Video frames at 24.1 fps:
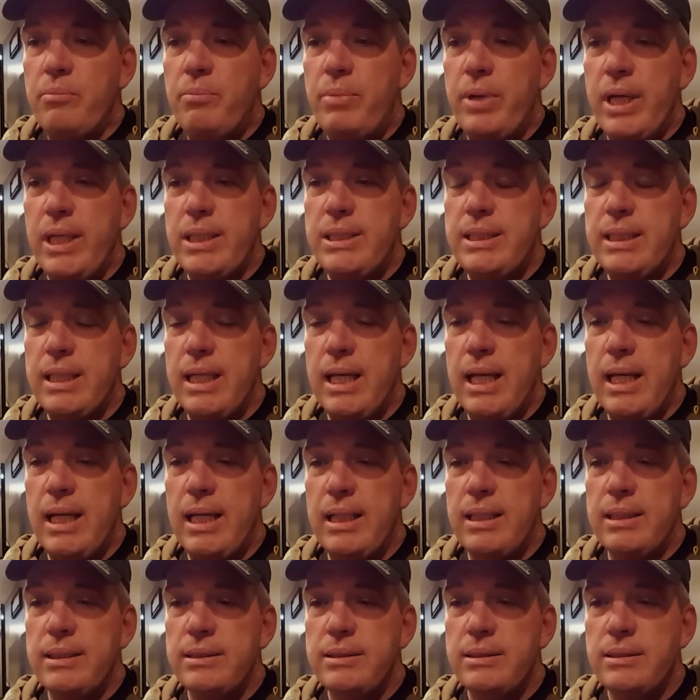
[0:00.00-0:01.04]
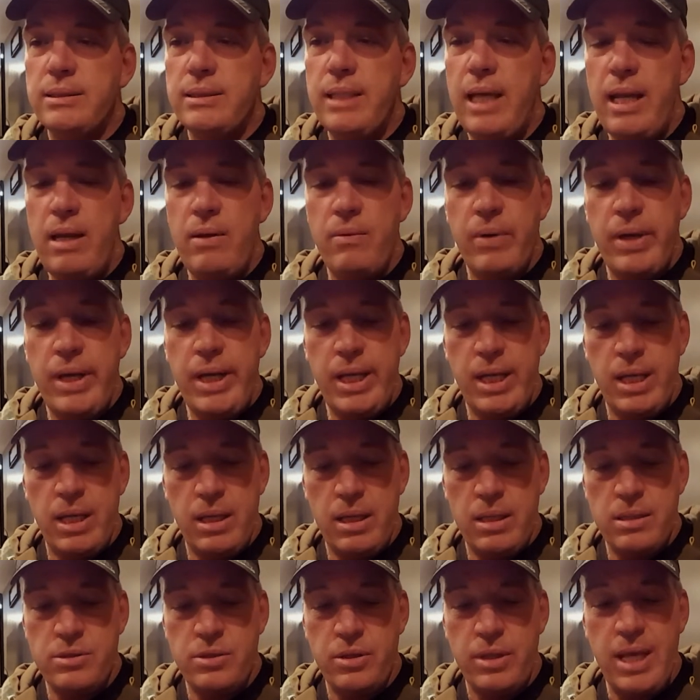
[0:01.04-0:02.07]
But anyway,
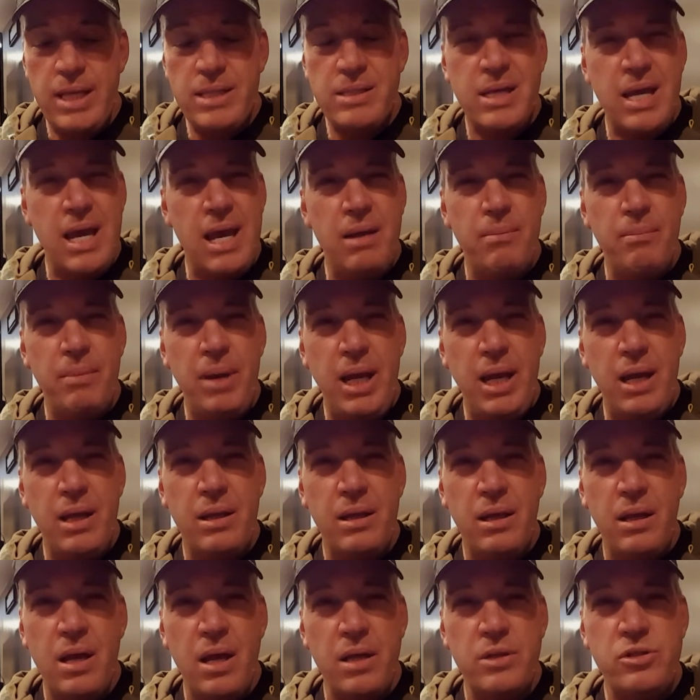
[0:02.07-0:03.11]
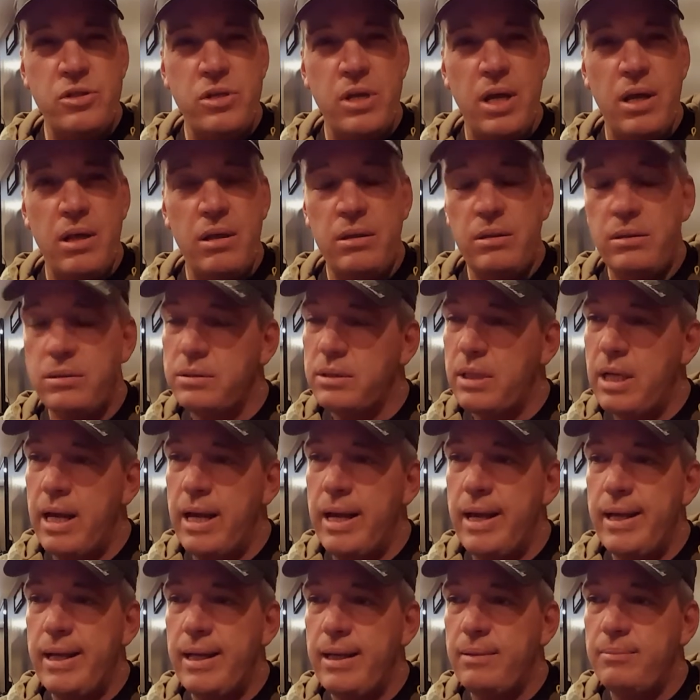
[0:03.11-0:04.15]
so that's kind of me in a nutshell.
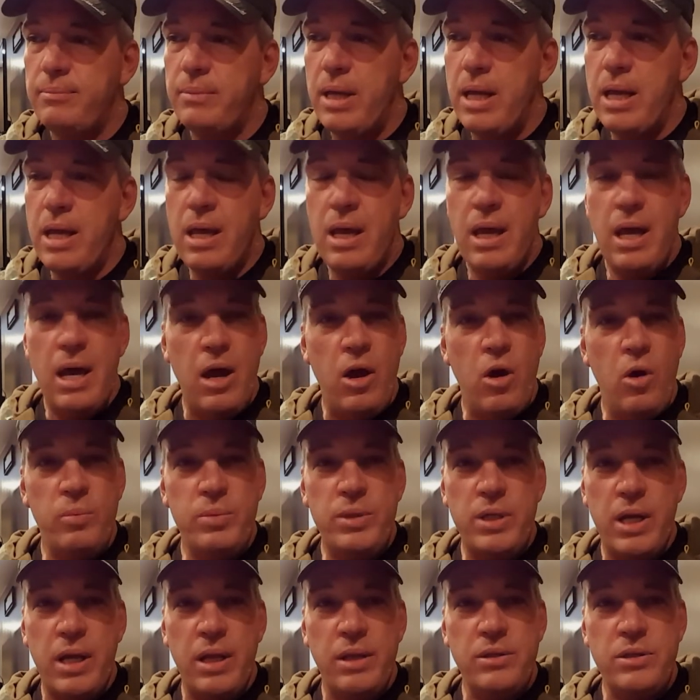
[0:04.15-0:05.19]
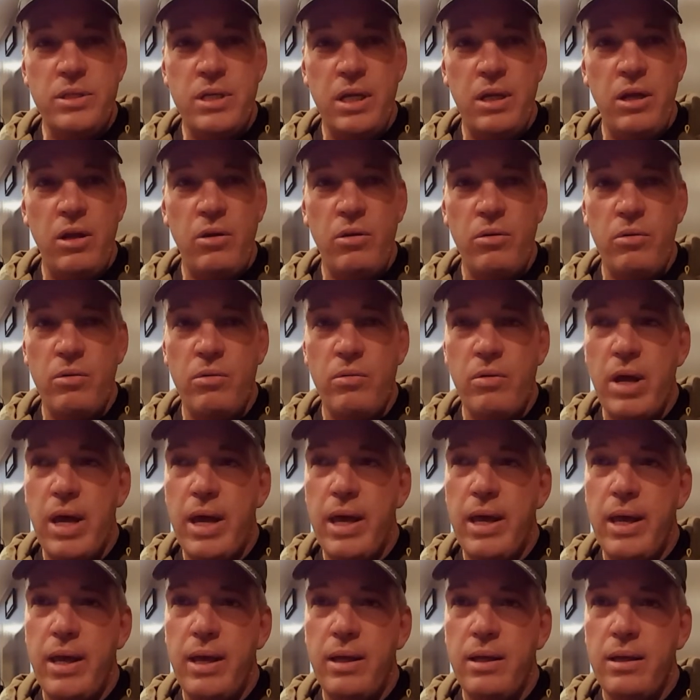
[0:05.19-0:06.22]
I hope to continue
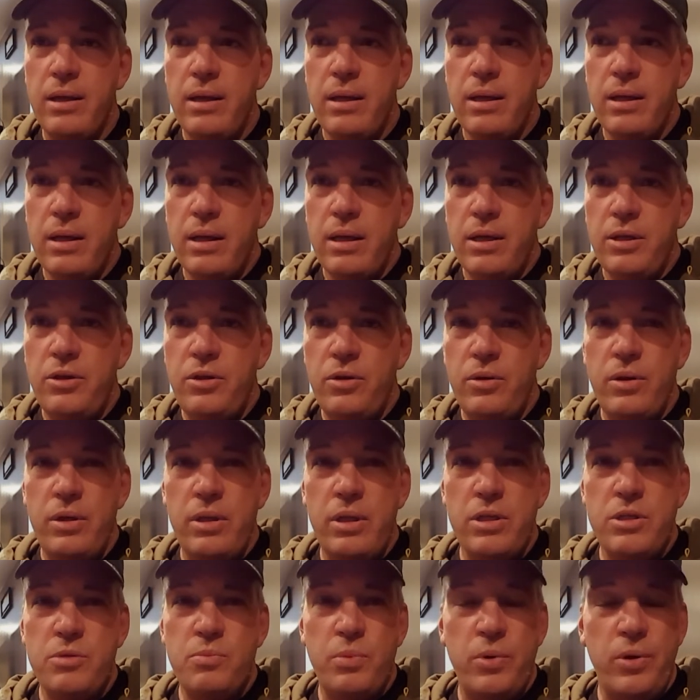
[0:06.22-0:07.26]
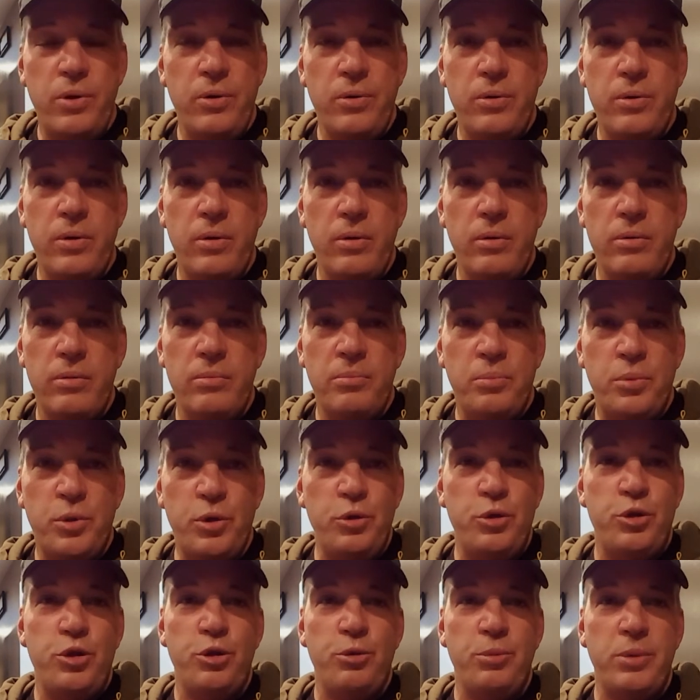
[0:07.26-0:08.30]
doing this
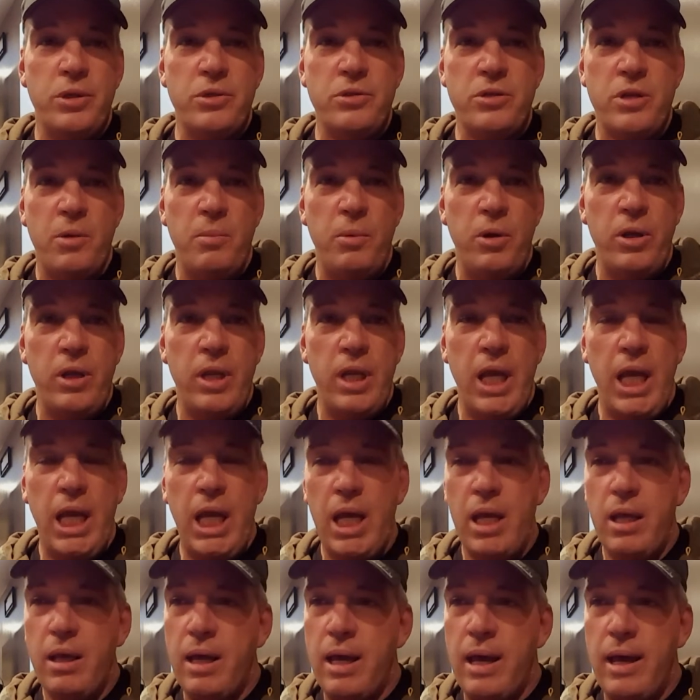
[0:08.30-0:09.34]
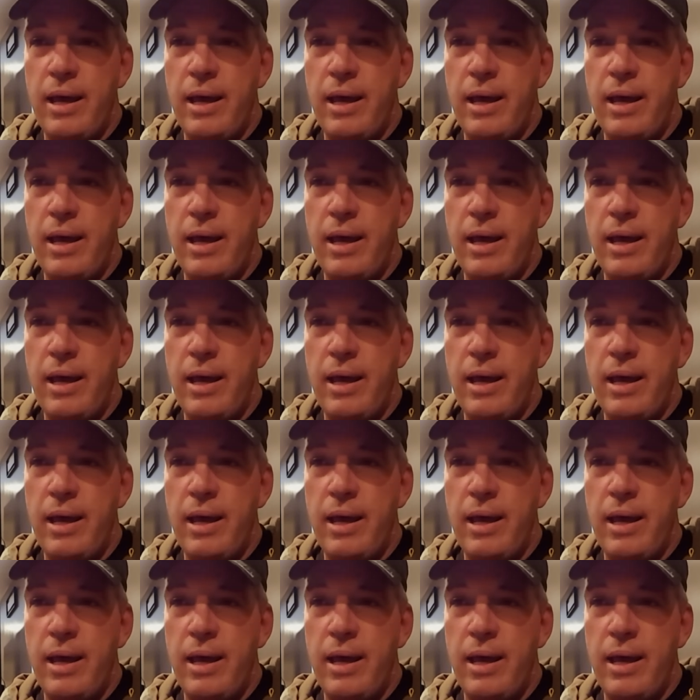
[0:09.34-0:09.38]
BrewTubers community.